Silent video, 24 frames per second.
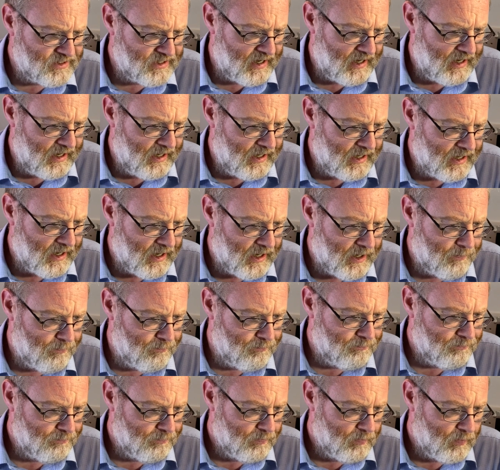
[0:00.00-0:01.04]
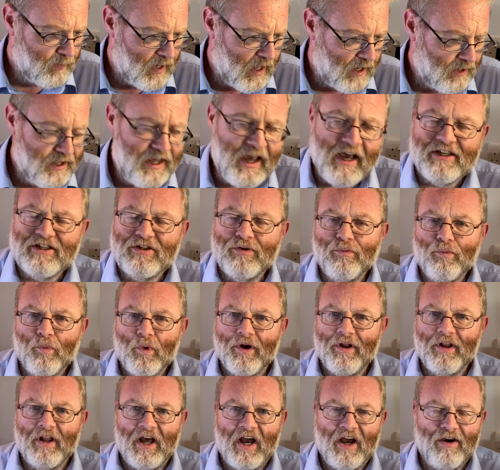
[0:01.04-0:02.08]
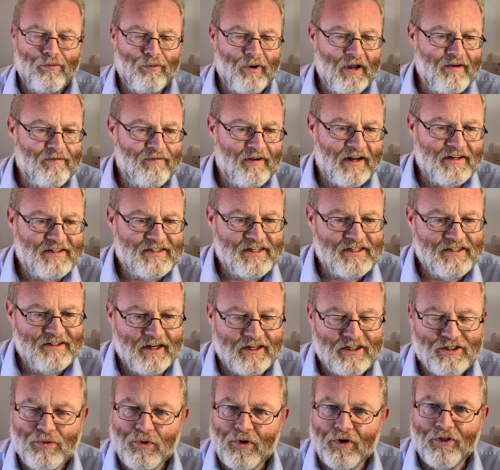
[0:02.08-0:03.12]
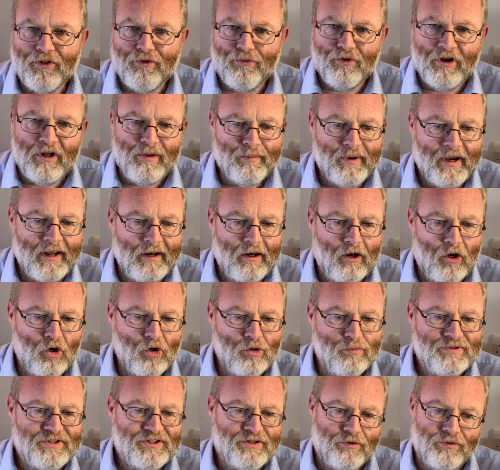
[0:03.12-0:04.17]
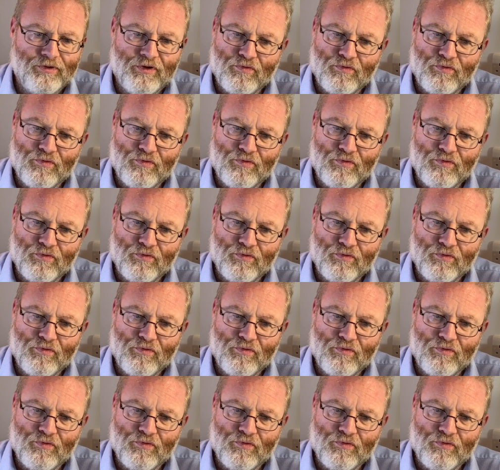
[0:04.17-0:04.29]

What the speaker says: a, it's a 1.5 wavelengths, isn't it? So we've got three main lobes. So on